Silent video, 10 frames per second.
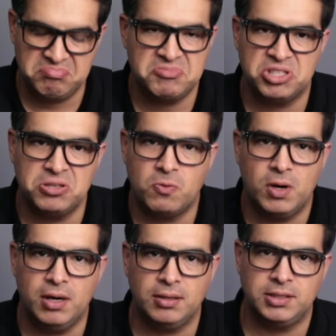Should
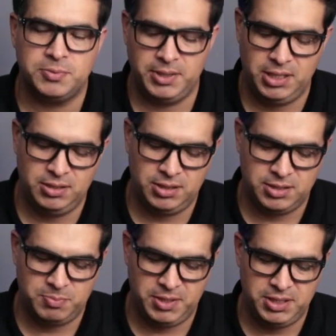work, looks pretty good,
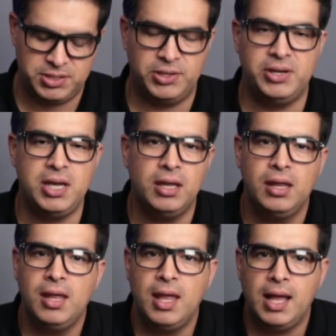it's pretty sturdy.
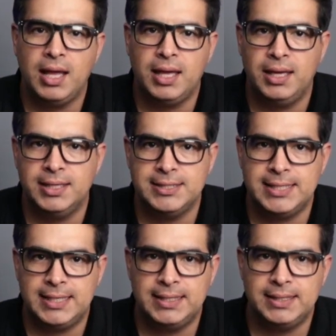And
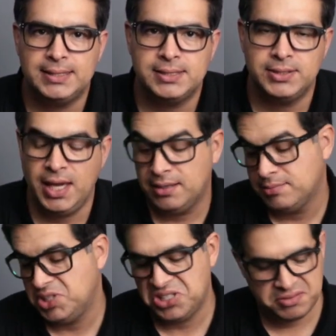so yeah,
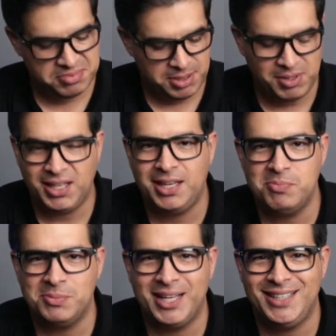just something to
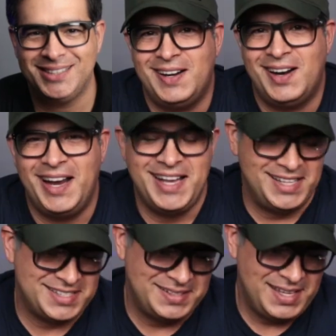keep in mind. All right
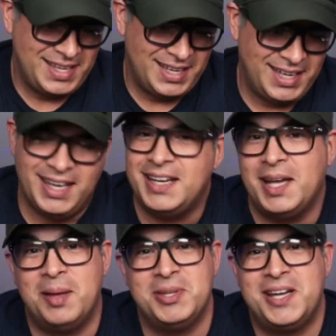guys, again,
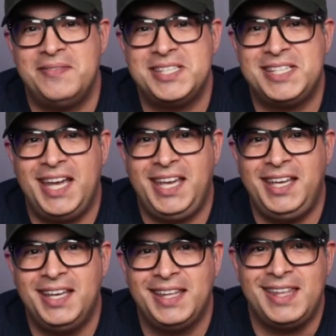I'm the Novice
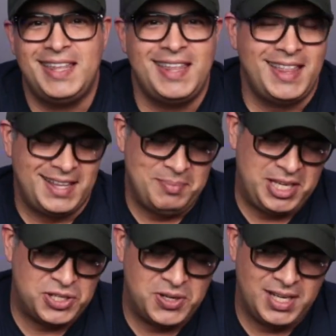Techie.
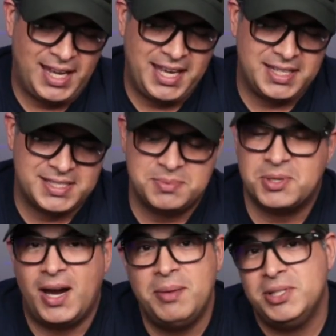Make sure to like and
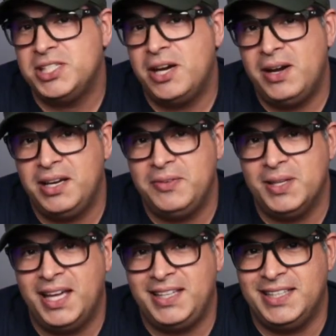subscribe and share it if
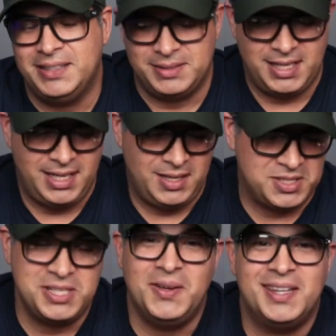you liked it, and I'll
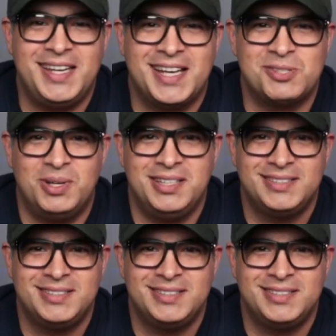see you on the next one.